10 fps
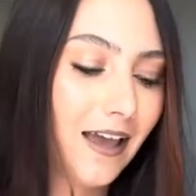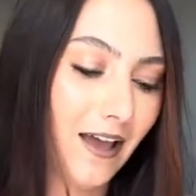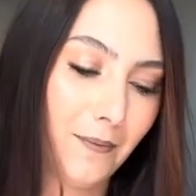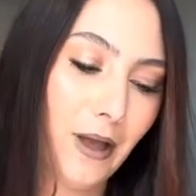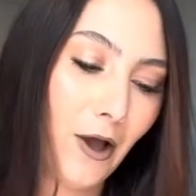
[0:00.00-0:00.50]

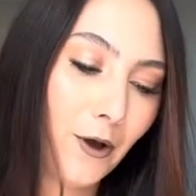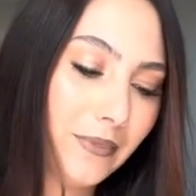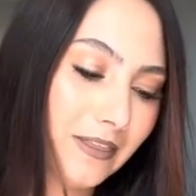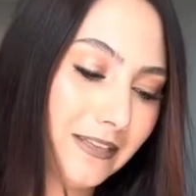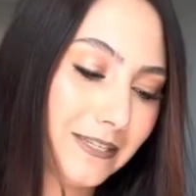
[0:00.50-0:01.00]
Um, I hope
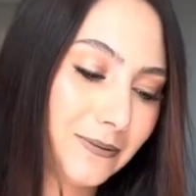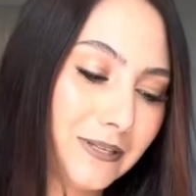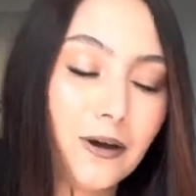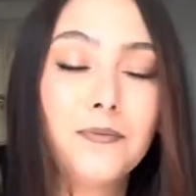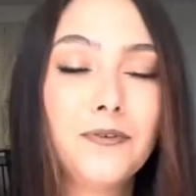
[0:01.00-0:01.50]
that this was
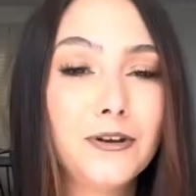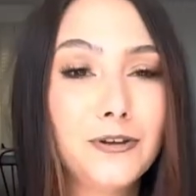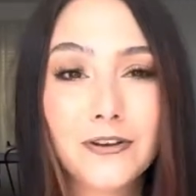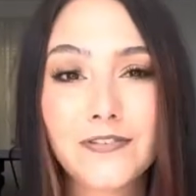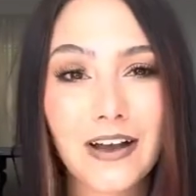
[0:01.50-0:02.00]
helpful and
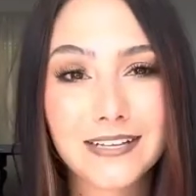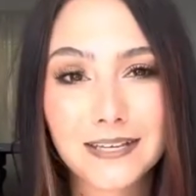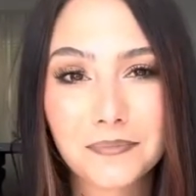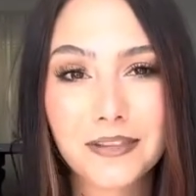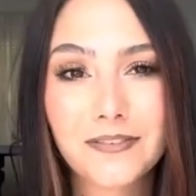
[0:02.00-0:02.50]
you could find
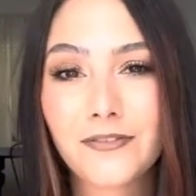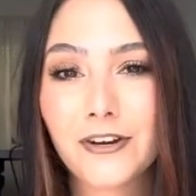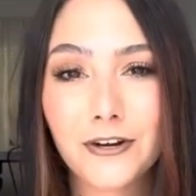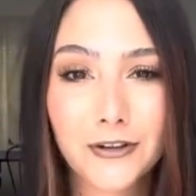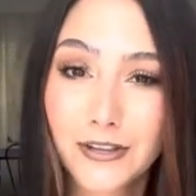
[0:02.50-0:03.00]
something for
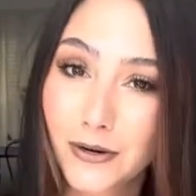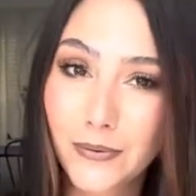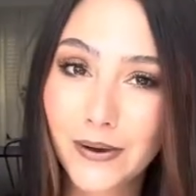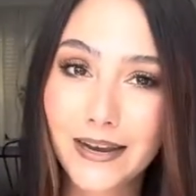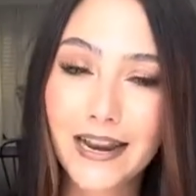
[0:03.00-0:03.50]
your little
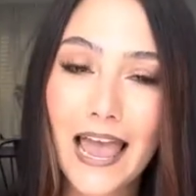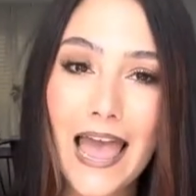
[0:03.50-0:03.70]
one.